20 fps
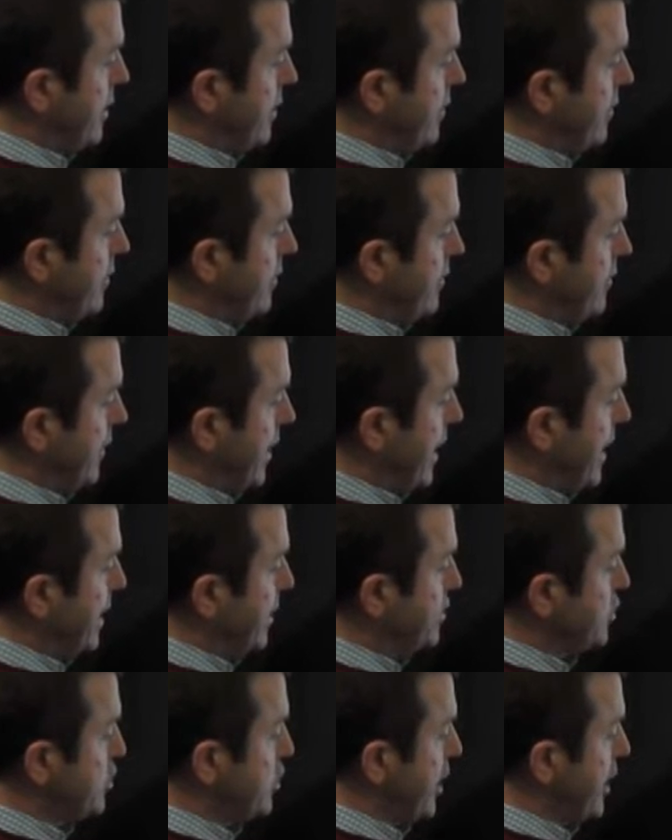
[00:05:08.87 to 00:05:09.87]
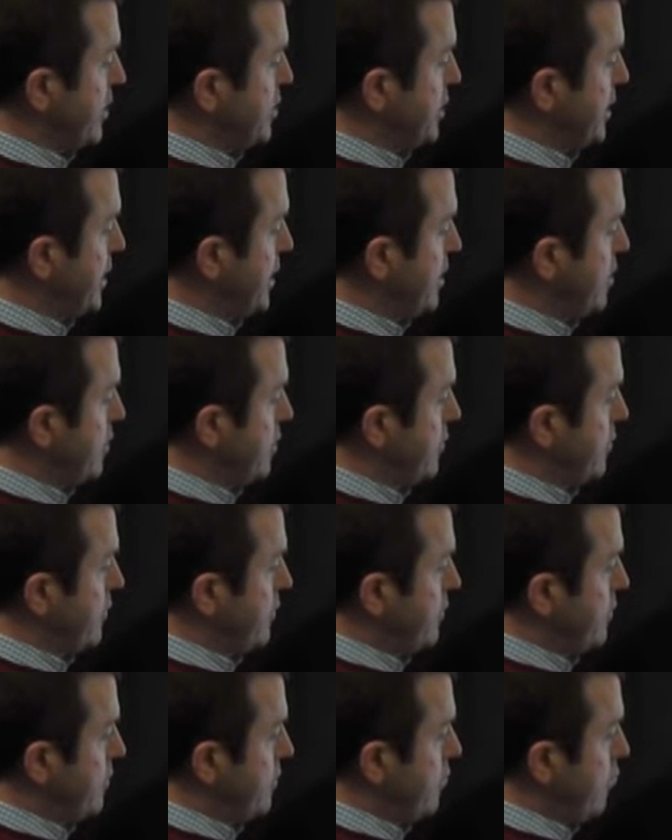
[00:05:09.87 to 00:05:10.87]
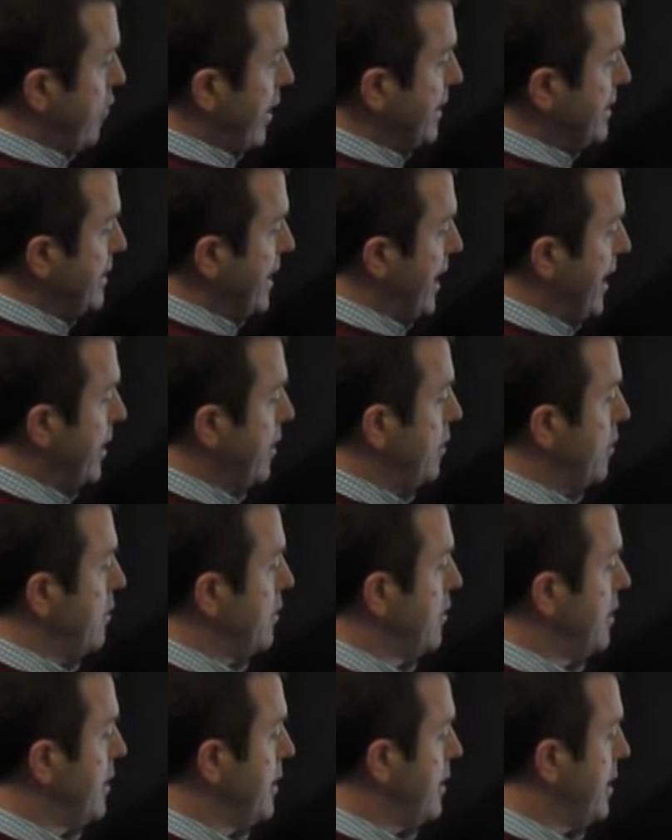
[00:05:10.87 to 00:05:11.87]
in this land exchange here, this rectangle,